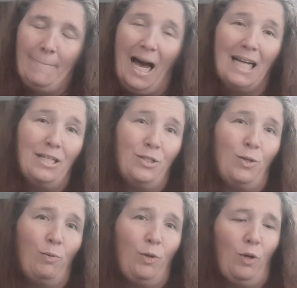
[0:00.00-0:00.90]
I just
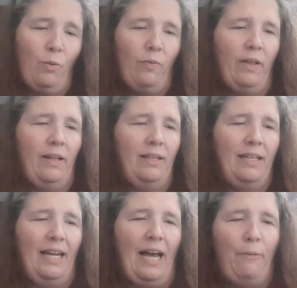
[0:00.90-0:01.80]
don't know
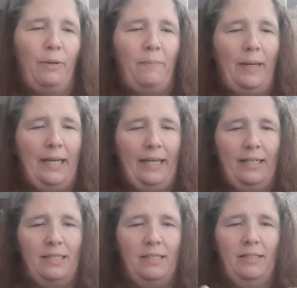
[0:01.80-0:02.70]
that I would make
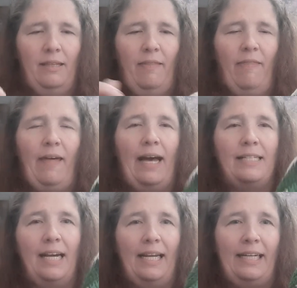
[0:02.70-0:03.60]
it that
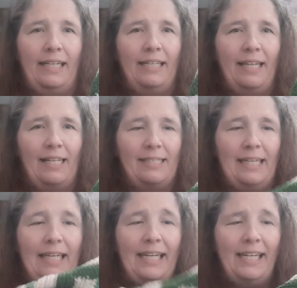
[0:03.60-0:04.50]
tiny, that
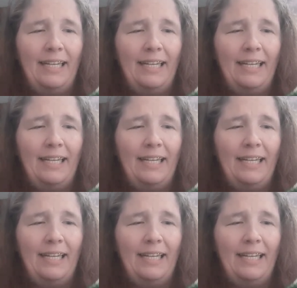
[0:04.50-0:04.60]
skinny.